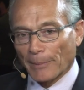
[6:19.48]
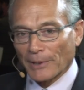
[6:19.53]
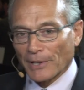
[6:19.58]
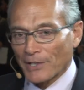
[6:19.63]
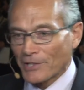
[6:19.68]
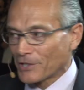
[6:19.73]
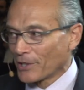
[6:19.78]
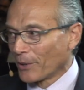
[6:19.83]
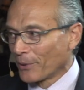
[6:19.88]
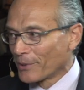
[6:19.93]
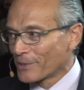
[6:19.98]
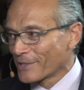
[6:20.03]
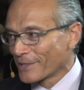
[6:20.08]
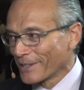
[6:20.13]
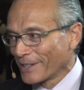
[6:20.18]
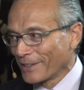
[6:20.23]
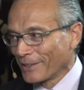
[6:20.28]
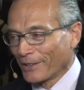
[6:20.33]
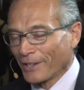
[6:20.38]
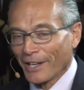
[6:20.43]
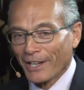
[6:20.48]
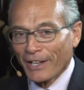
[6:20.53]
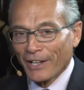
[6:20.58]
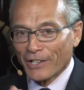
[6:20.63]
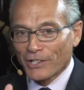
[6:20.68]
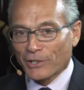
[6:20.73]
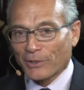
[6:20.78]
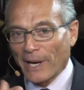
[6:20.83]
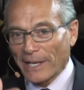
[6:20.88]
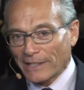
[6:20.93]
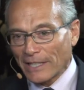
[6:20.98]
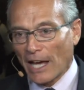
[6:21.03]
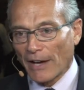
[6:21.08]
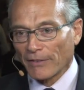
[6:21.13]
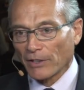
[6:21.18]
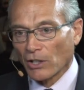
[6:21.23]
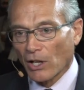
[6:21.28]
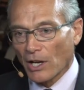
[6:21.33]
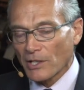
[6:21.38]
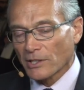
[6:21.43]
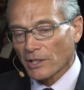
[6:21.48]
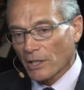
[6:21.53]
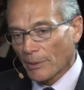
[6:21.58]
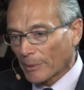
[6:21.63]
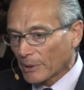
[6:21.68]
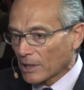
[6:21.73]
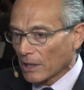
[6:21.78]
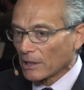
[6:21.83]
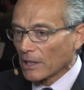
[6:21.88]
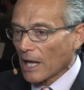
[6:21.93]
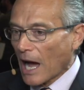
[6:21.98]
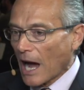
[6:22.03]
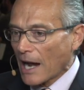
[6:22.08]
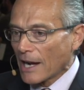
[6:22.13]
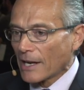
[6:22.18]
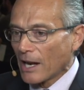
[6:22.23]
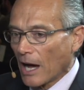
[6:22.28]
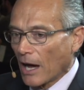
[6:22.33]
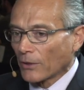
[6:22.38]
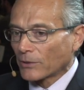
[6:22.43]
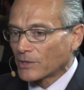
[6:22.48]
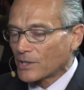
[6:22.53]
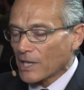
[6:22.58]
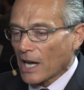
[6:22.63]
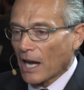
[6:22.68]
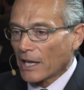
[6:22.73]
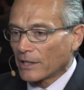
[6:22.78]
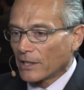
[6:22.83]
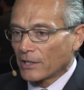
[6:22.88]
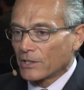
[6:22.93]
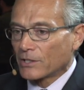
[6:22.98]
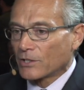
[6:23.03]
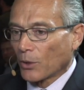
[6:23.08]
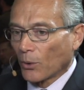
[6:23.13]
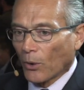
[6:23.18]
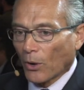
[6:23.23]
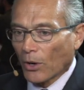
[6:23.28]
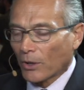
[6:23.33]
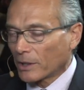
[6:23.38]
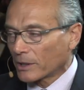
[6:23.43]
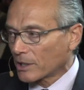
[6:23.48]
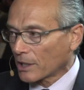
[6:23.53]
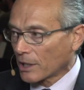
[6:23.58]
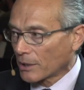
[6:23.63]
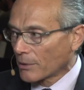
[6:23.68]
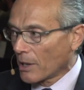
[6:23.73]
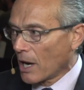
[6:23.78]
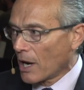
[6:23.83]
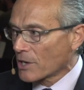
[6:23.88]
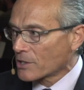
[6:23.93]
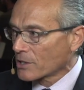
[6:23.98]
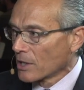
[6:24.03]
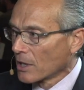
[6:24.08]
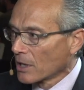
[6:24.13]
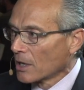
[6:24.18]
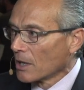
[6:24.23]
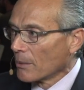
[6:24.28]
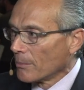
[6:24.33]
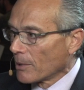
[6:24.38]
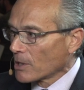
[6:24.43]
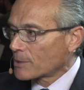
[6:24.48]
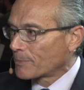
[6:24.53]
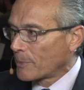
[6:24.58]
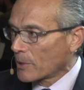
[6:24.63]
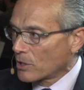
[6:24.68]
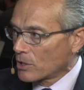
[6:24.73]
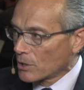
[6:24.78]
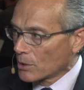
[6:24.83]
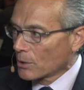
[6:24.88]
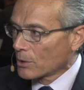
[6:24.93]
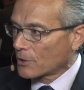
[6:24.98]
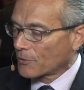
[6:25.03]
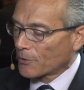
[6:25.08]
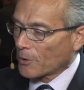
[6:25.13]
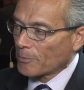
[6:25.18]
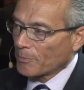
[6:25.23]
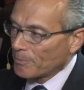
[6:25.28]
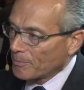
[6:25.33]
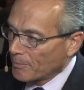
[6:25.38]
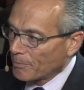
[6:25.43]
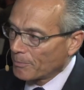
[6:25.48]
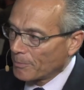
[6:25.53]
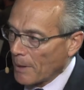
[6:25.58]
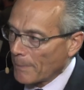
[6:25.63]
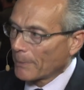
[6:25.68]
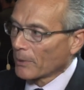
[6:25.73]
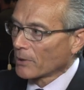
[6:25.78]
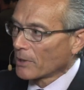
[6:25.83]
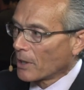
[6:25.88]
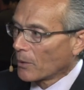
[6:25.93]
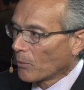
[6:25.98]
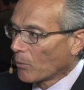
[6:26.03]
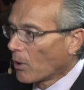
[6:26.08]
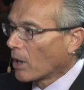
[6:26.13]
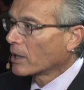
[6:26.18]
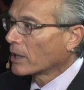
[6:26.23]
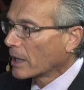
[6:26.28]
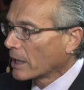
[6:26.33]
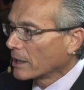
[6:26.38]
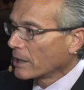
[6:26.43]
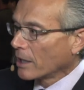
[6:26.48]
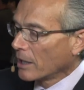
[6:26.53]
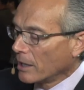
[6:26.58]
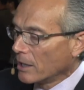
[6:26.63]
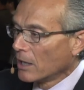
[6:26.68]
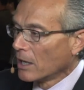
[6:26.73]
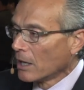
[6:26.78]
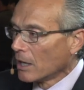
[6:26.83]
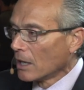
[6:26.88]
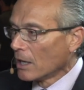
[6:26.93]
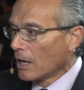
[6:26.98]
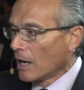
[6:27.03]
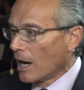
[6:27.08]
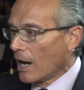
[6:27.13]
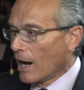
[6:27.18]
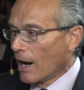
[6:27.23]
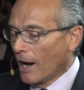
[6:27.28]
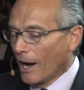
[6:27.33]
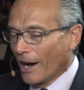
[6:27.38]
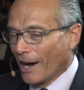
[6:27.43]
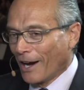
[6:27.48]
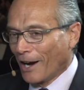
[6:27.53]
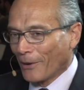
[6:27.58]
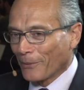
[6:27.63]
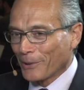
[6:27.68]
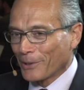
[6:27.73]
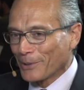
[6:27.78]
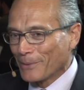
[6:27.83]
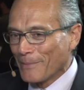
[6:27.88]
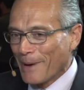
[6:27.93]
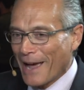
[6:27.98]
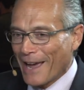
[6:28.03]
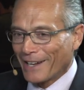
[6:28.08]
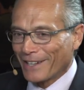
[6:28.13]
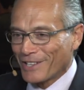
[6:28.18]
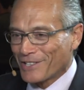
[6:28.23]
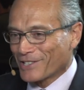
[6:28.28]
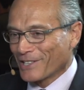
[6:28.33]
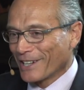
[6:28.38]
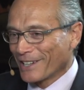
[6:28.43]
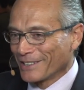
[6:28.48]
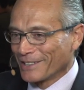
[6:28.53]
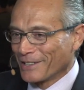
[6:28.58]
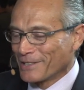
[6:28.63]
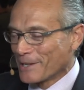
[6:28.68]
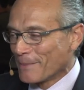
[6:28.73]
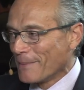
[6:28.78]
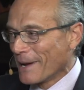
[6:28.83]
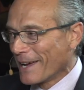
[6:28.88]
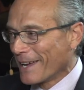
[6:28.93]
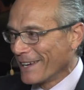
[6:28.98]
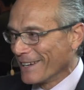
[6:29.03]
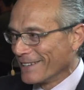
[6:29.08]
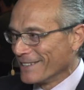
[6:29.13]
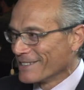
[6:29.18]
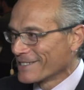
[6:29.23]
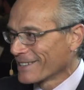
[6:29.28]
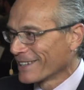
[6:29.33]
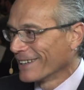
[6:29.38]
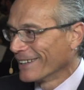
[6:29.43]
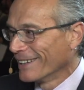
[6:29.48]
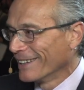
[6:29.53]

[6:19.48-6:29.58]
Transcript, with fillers: company, so it's, uh, it's great to have a loss leader, but the line outside the door at the garage must be huge for people that want to get in. How, how are you managing the demand? Yeah.